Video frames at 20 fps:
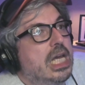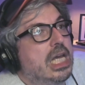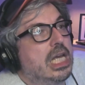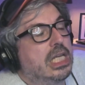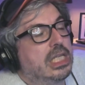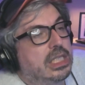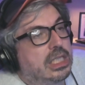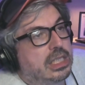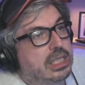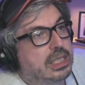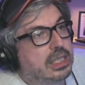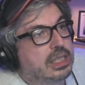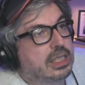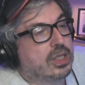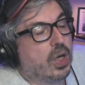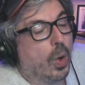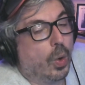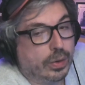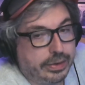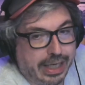
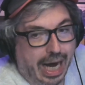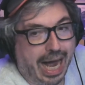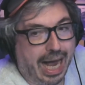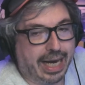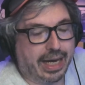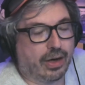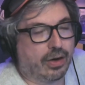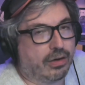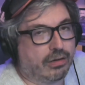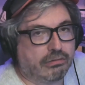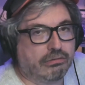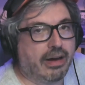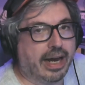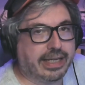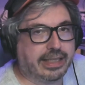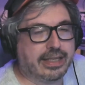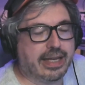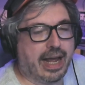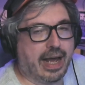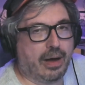so dire
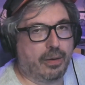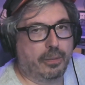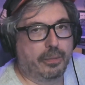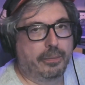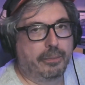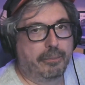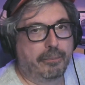right now.